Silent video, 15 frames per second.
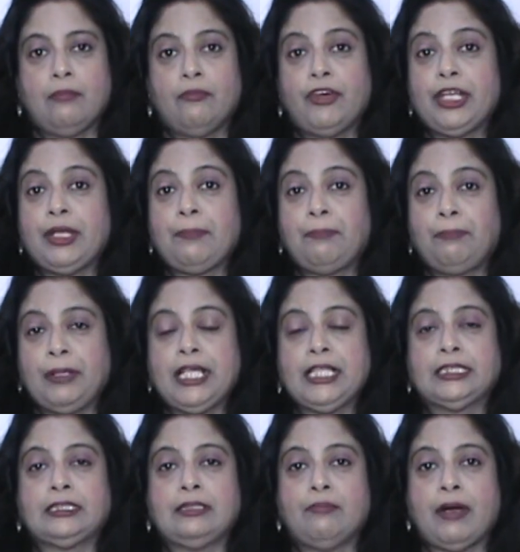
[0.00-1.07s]
very
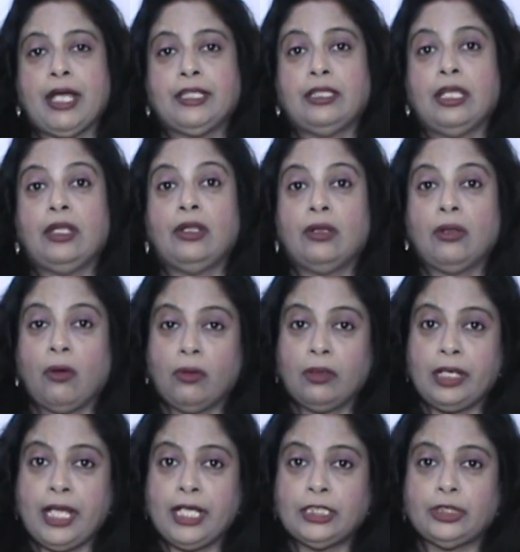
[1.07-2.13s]
pleased by the
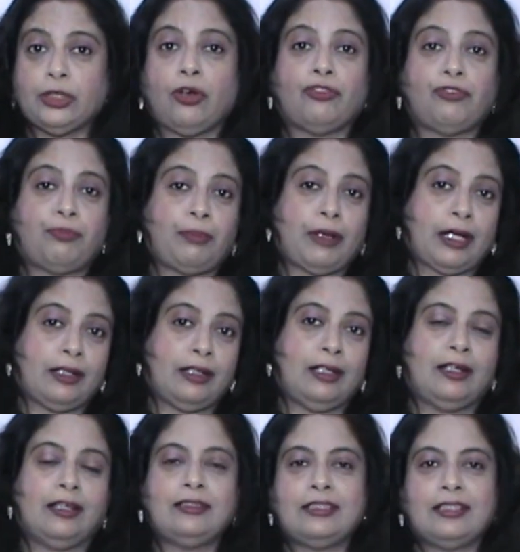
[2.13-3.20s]
knowledge of
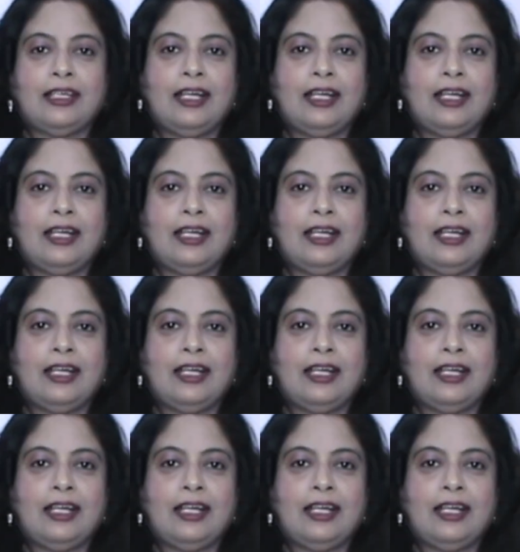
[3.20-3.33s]
Prahlad,